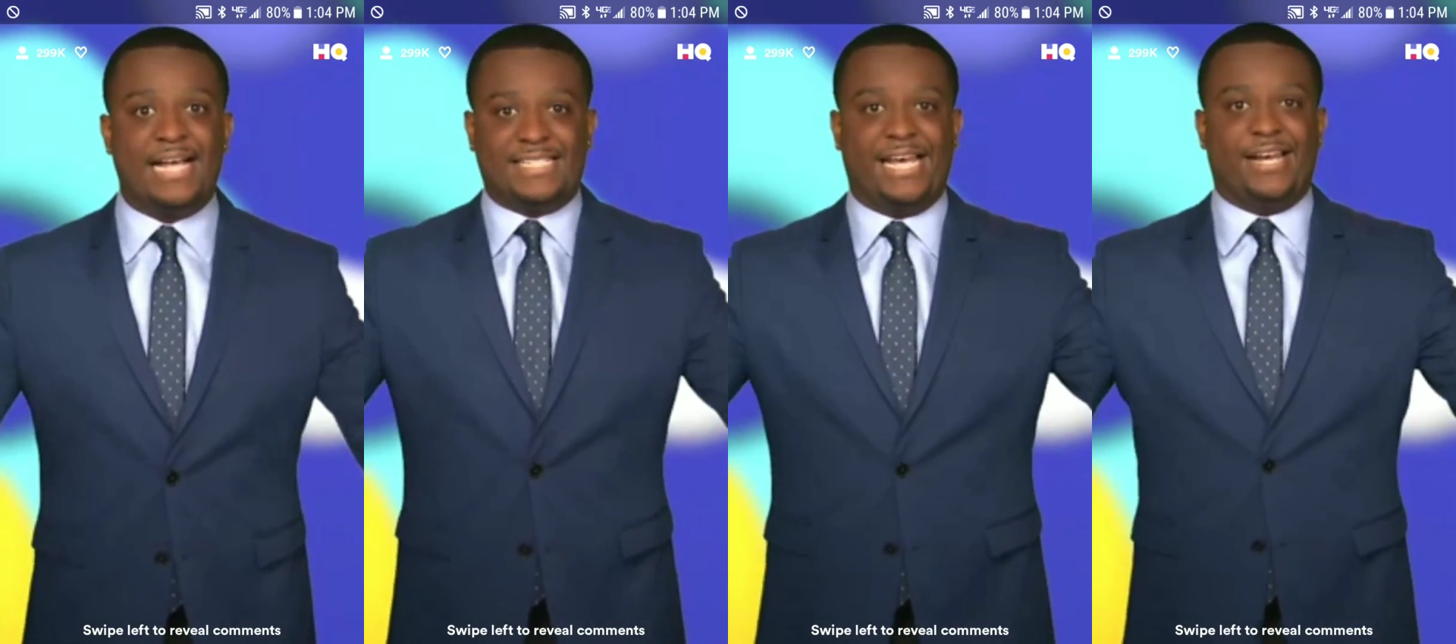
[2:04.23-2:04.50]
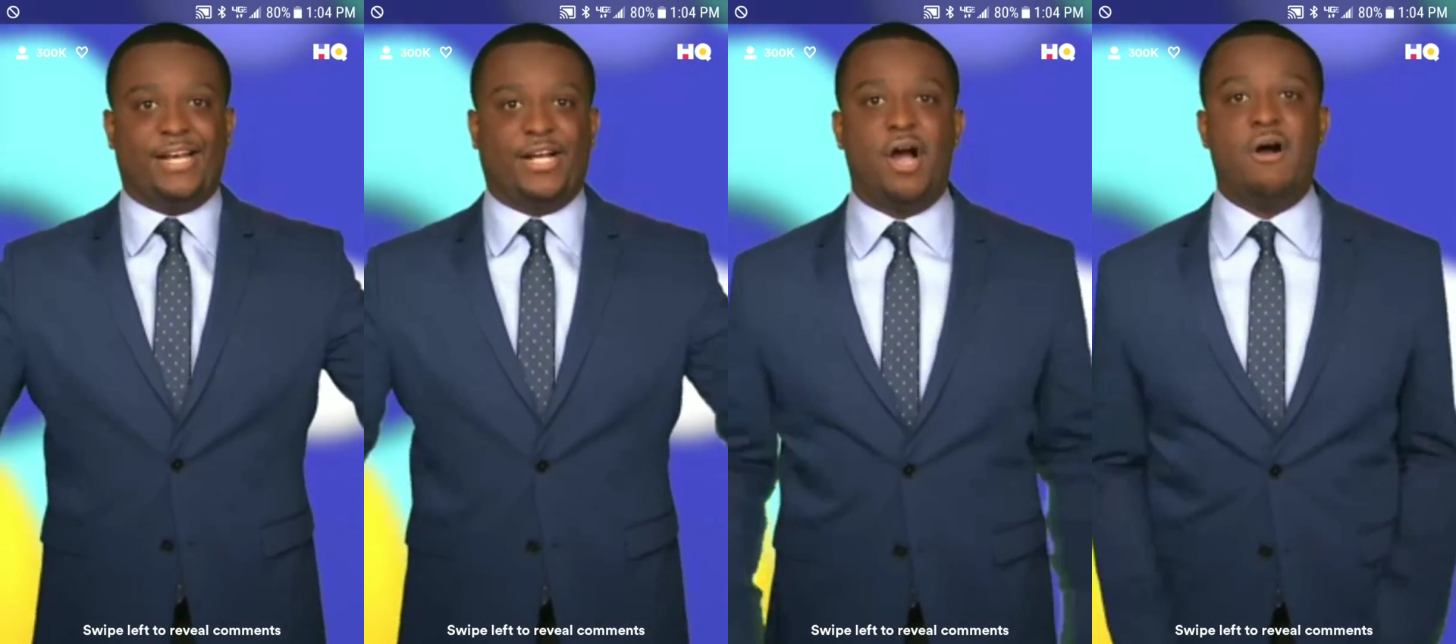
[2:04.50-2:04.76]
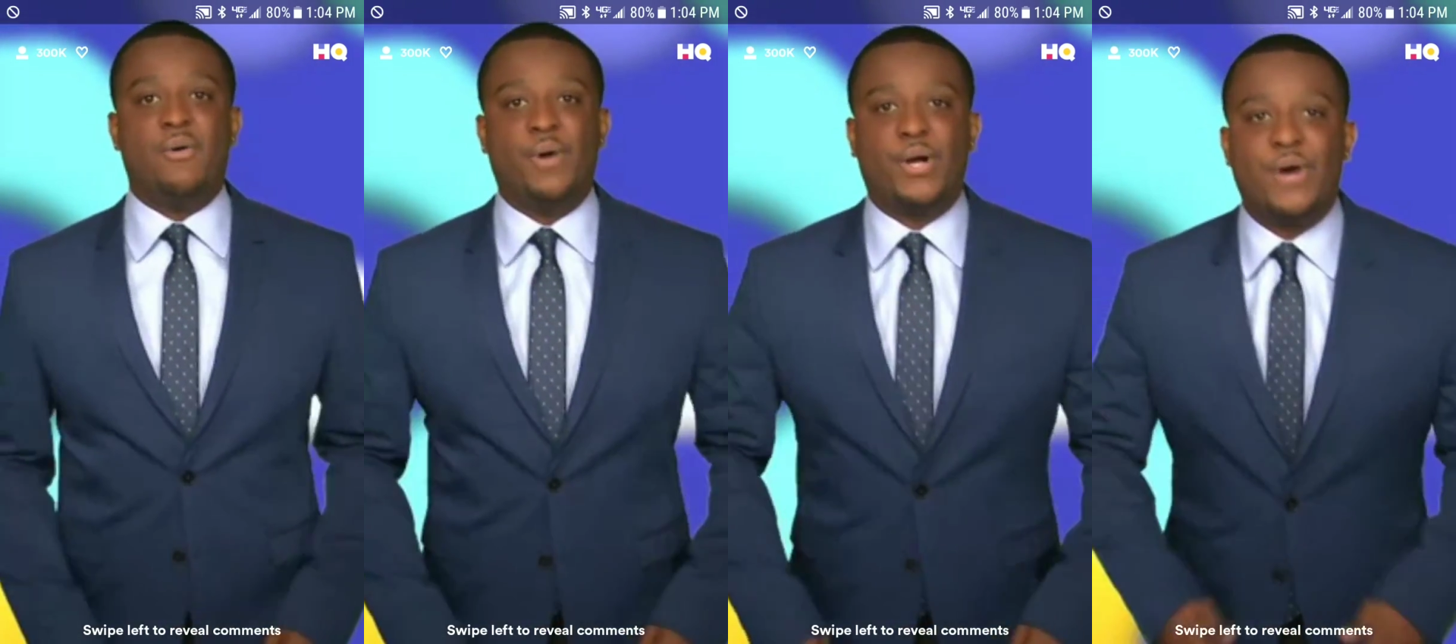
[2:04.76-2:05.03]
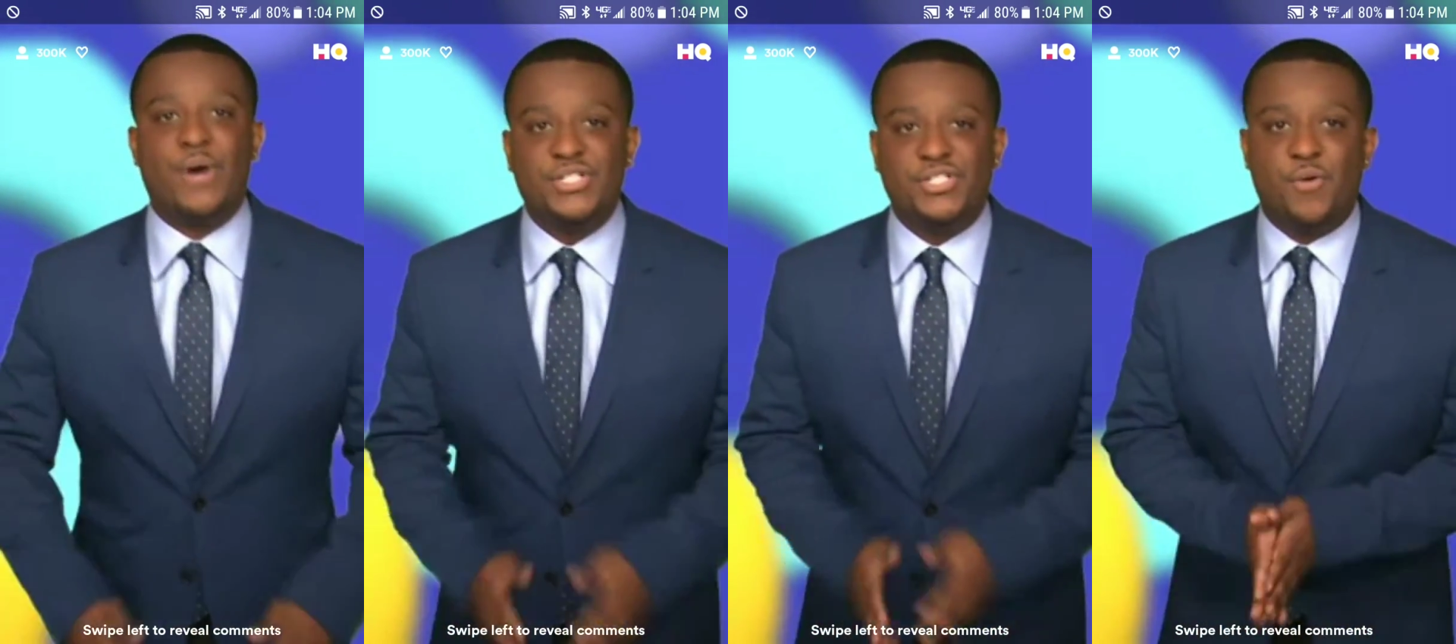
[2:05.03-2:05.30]
Let's get it
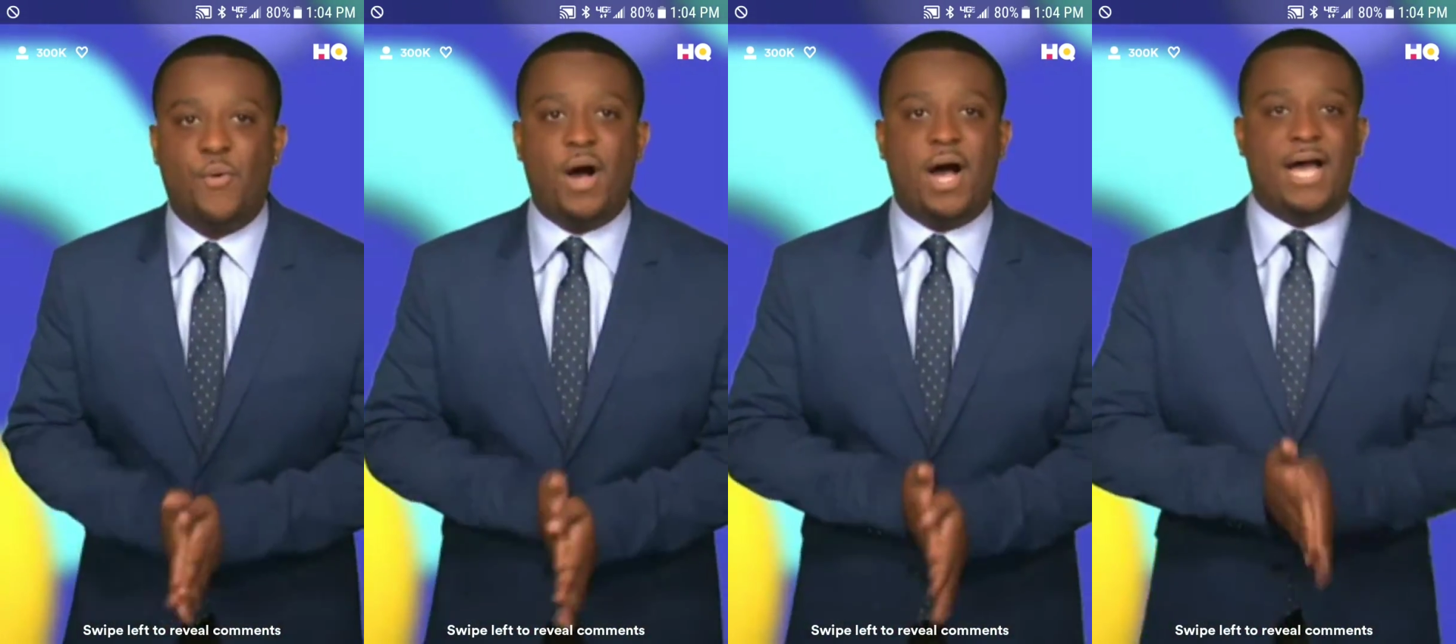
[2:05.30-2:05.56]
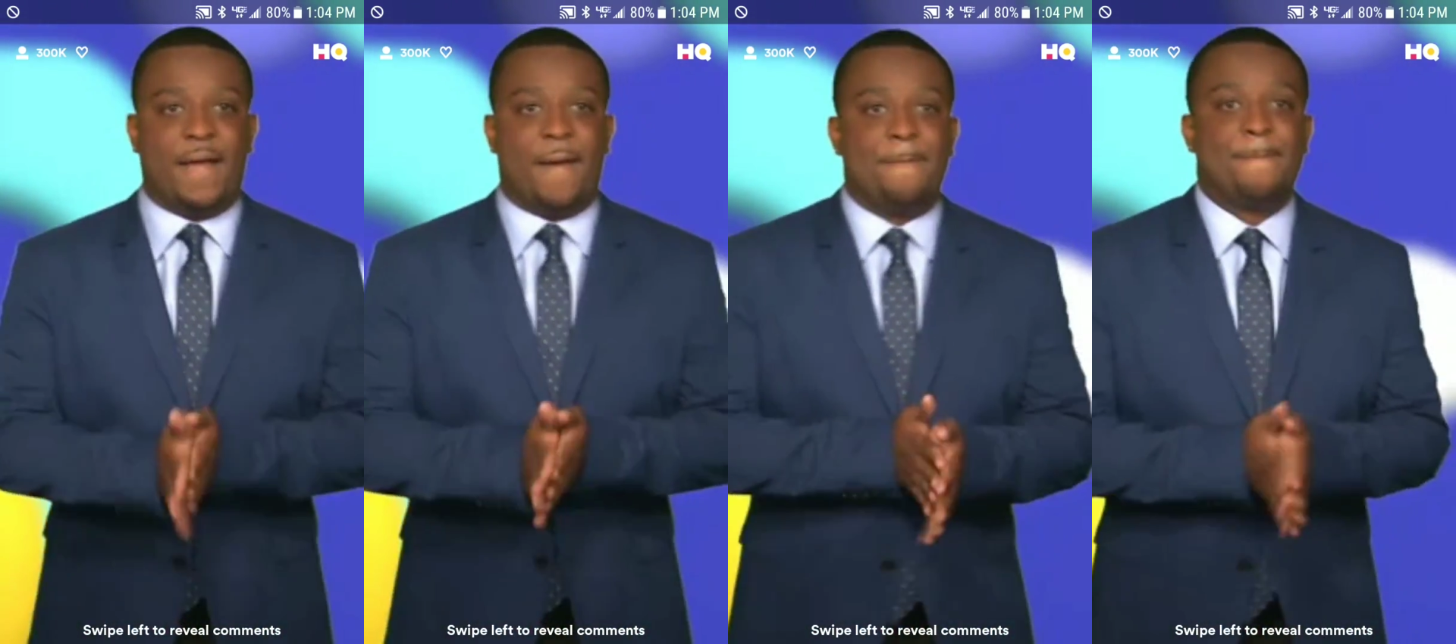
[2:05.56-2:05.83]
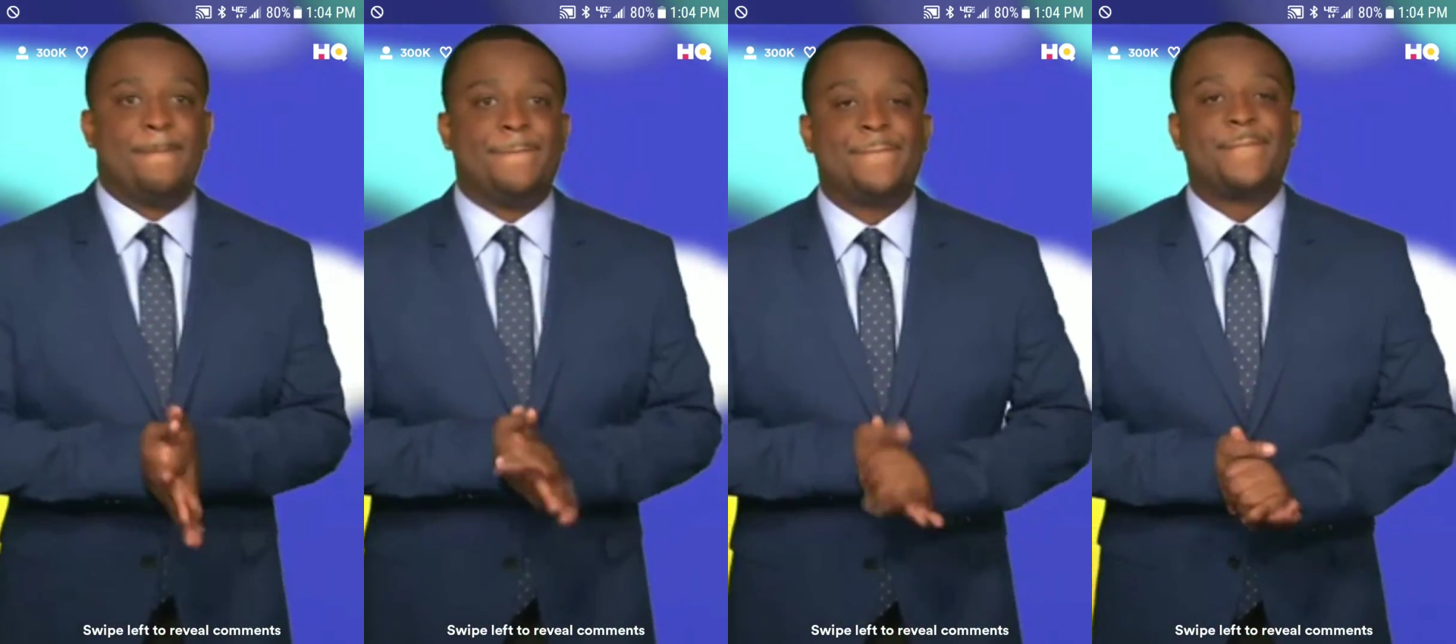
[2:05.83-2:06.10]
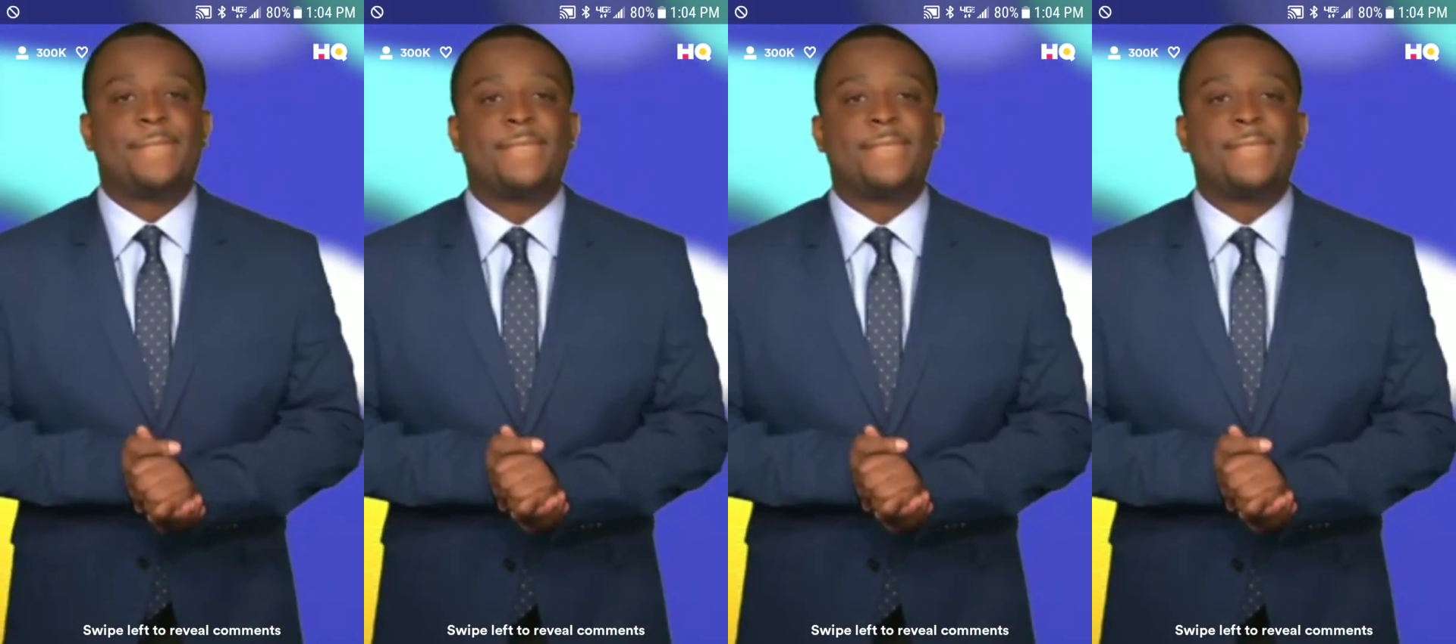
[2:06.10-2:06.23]
going with question 1.